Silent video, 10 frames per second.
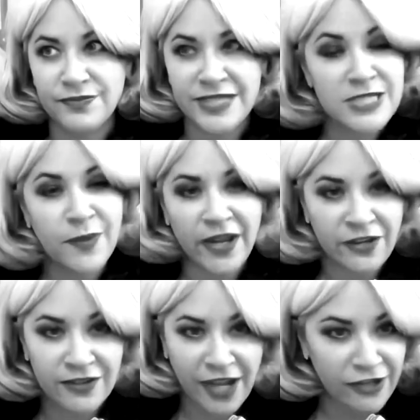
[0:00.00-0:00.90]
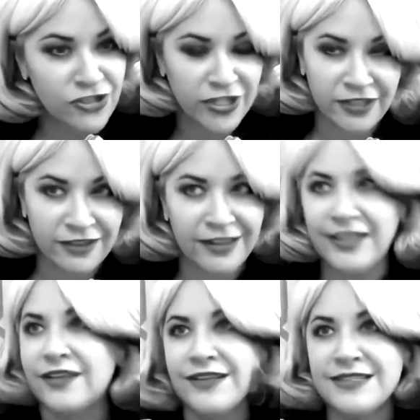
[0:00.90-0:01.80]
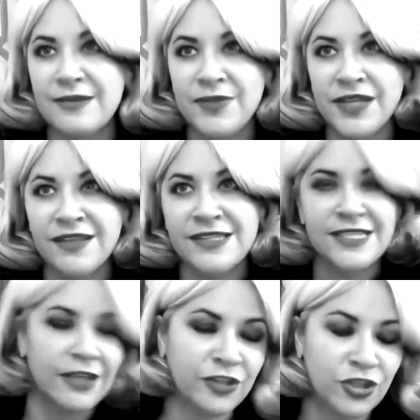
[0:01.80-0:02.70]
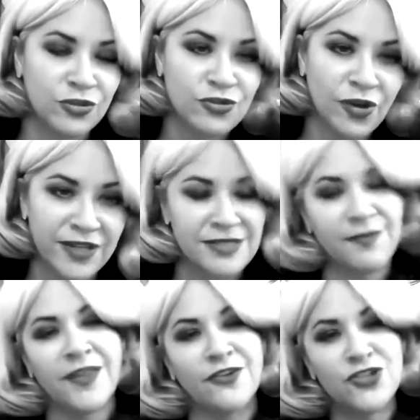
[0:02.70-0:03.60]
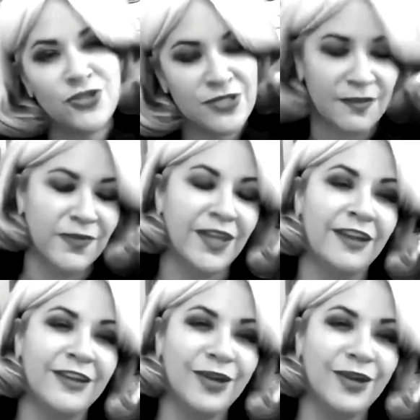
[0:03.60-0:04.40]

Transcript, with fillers: inspired action that something that's telling you to try something or do something,